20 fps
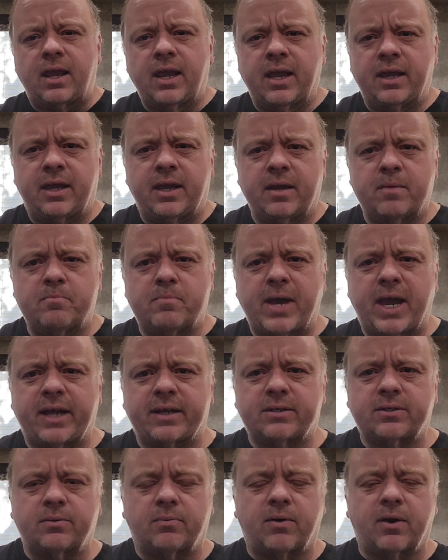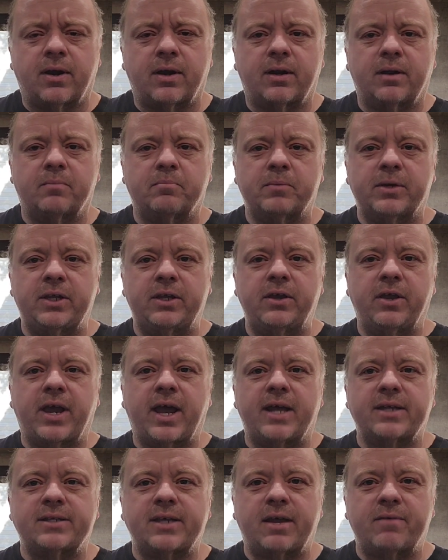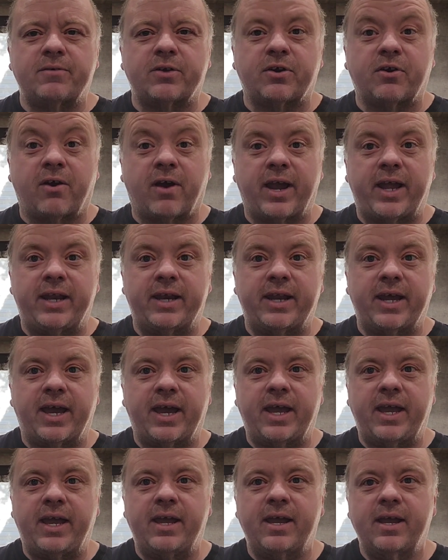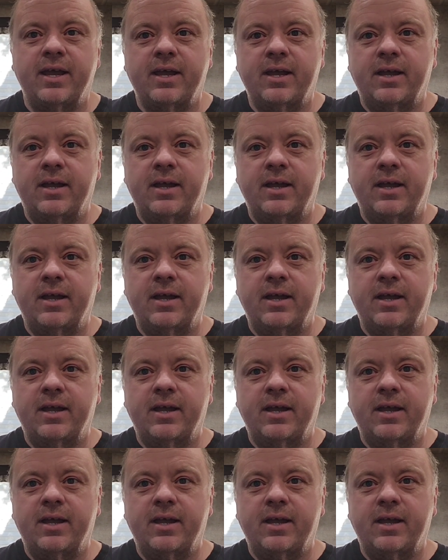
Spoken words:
and get back to work. But you guys have a great day.